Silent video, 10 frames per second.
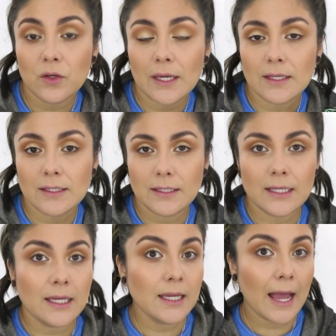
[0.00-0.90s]
can
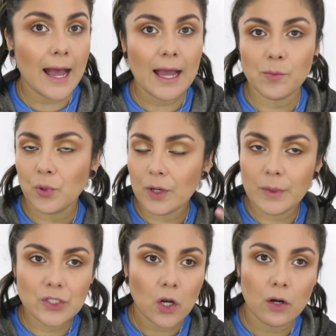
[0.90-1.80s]
see, I pretty
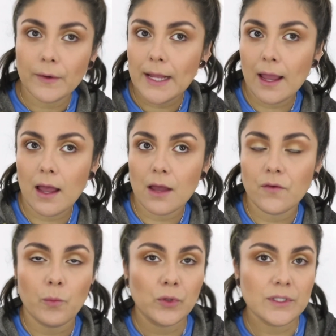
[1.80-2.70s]
much already
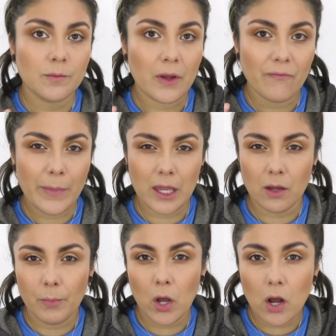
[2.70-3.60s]
have most of my
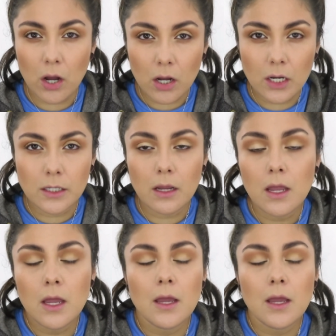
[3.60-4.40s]
makeup on.